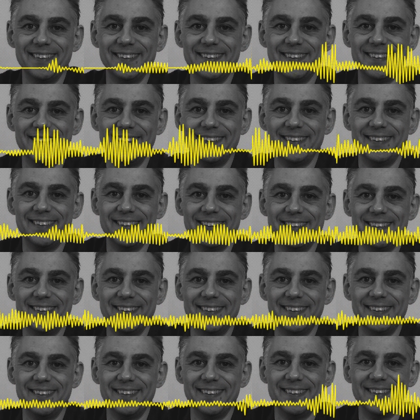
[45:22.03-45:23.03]
And that
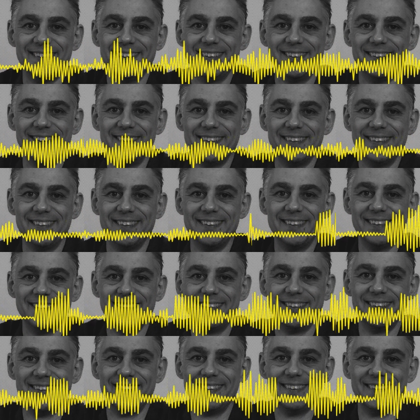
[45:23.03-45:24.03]
is the
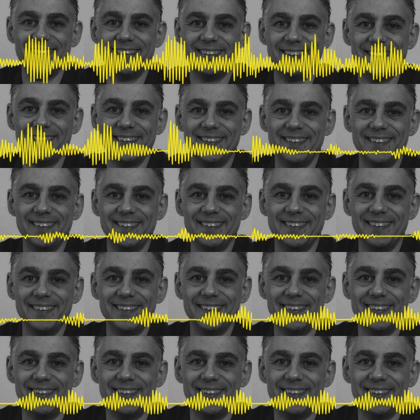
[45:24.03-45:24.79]
classic example